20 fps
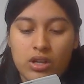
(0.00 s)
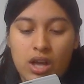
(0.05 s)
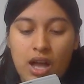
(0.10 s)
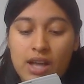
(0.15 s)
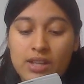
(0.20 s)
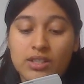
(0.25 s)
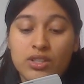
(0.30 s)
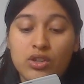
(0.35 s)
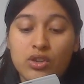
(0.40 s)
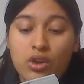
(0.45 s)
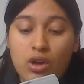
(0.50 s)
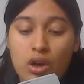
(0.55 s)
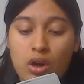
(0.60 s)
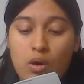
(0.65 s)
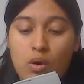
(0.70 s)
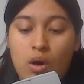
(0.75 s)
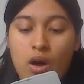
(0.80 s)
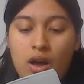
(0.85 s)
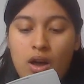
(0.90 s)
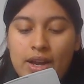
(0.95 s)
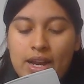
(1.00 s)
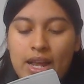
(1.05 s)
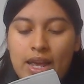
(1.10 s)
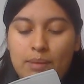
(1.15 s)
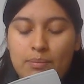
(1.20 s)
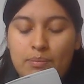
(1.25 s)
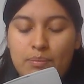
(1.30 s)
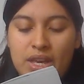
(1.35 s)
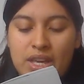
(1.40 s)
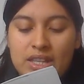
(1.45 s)
got to go on
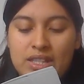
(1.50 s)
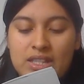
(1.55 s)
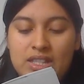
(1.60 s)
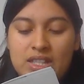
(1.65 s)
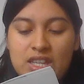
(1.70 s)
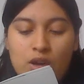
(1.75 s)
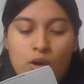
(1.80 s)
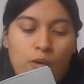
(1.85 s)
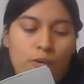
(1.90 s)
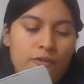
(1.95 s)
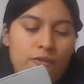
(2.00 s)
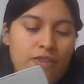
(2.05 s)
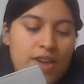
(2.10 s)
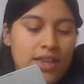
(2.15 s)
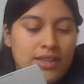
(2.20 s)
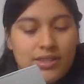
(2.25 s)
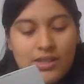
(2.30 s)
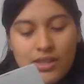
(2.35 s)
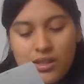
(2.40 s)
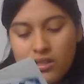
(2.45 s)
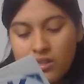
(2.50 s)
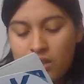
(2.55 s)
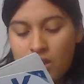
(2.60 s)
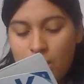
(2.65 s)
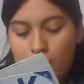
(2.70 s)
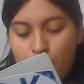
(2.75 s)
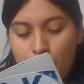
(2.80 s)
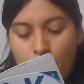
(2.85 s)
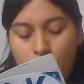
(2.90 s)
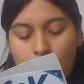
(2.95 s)
a big deal fancy
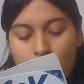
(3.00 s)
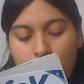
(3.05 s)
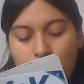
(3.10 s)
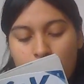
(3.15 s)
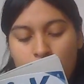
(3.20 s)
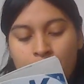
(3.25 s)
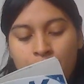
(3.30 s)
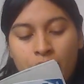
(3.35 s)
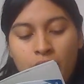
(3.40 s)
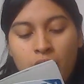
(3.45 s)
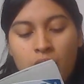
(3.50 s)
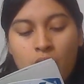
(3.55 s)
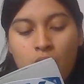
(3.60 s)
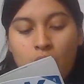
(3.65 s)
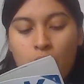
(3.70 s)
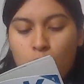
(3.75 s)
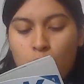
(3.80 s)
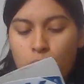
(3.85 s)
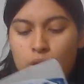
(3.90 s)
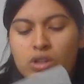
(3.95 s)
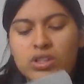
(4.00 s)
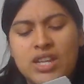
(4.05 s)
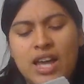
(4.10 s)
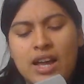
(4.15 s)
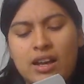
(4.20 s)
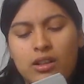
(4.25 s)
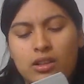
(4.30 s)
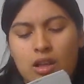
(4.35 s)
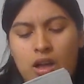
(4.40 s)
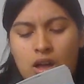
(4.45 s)
sleepover? We'll
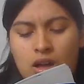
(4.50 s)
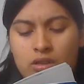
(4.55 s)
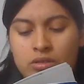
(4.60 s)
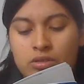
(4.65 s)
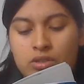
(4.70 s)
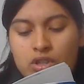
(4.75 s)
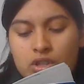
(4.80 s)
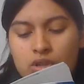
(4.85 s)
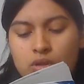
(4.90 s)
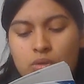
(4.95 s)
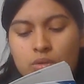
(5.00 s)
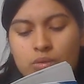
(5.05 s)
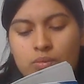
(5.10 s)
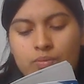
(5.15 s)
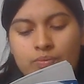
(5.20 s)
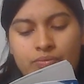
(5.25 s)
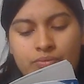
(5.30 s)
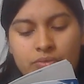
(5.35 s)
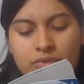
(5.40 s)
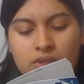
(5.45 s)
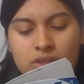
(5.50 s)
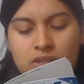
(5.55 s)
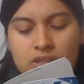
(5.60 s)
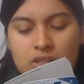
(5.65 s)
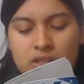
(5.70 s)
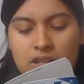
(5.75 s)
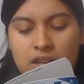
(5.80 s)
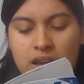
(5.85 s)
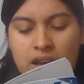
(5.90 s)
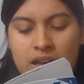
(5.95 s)
tag along too,
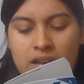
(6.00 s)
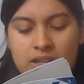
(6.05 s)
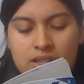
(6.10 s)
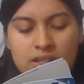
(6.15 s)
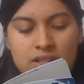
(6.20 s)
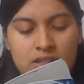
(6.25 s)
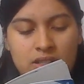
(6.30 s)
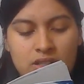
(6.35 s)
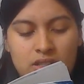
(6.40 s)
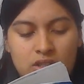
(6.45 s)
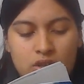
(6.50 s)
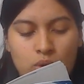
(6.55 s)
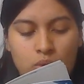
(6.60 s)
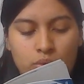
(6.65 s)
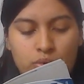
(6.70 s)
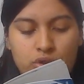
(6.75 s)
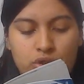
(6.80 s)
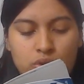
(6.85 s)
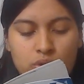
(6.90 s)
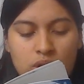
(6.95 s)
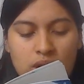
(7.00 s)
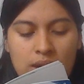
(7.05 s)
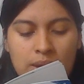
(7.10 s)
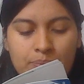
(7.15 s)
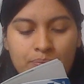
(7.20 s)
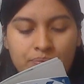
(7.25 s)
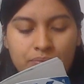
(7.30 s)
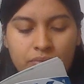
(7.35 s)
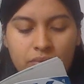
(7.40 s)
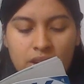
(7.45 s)
Dad told
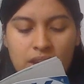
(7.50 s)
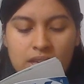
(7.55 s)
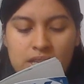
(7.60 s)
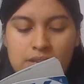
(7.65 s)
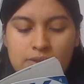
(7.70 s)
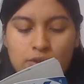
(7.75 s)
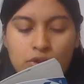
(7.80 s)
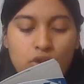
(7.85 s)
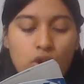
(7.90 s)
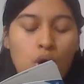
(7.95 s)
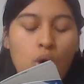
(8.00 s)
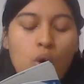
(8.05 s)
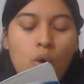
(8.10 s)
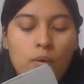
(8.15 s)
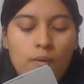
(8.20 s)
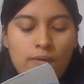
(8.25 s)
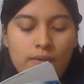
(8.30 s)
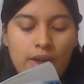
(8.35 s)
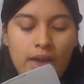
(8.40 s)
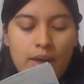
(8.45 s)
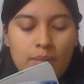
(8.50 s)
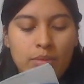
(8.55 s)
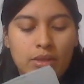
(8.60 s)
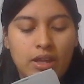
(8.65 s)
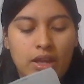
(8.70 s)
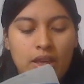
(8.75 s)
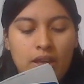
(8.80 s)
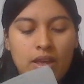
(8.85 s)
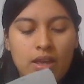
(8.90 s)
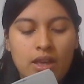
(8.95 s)
Judy. It's for the whole
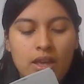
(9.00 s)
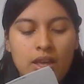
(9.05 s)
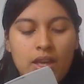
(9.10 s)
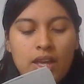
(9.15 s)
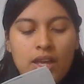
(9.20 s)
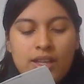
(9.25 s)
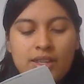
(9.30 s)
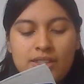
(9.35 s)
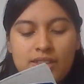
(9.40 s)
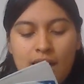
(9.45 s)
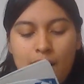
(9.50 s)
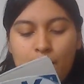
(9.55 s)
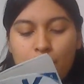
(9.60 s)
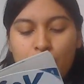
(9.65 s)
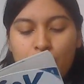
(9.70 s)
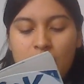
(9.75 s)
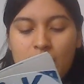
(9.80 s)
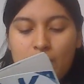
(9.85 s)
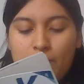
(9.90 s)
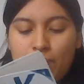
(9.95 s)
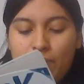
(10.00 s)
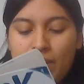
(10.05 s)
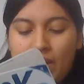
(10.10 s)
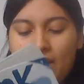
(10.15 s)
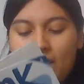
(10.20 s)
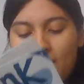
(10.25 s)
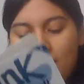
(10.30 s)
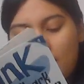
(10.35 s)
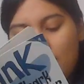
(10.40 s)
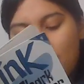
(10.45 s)
family. Double
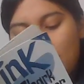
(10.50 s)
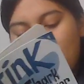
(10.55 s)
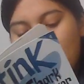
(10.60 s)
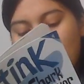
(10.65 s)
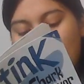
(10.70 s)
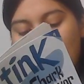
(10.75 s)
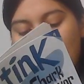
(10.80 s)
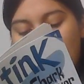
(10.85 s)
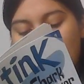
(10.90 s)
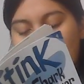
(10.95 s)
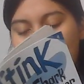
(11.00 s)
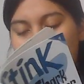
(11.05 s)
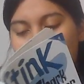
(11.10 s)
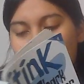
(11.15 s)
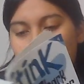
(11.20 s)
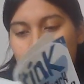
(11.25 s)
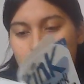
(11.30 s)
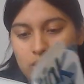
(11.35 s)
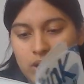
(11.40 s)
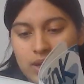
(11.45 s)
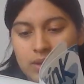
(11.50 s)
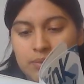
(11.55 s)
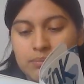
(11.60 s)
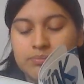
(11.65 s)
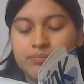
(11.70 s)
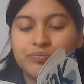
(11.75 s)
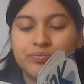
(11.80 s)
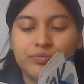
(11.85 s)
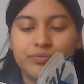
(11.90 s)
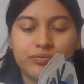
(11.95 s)
yippee, said
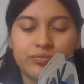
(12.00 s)
Judy.